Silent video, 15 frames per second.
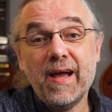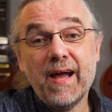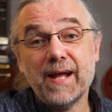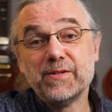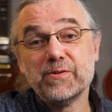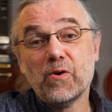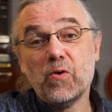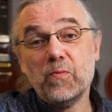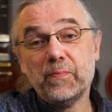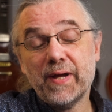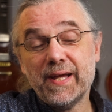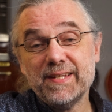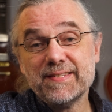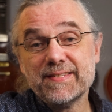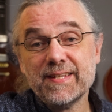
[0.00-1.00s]
at your own
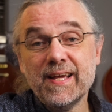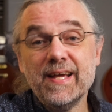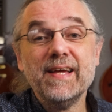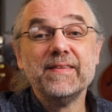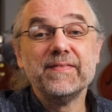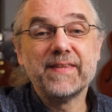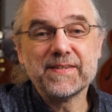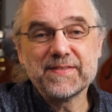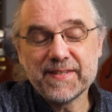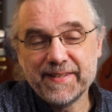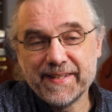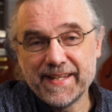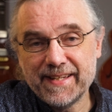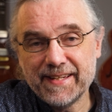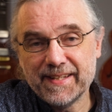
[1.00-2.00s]
pace, there's a
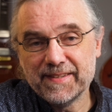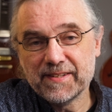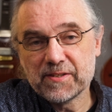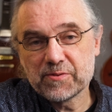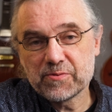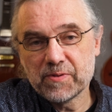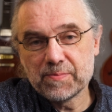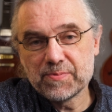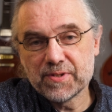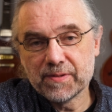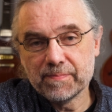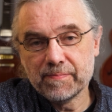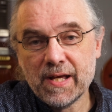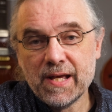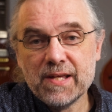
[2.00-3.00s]
link in the description.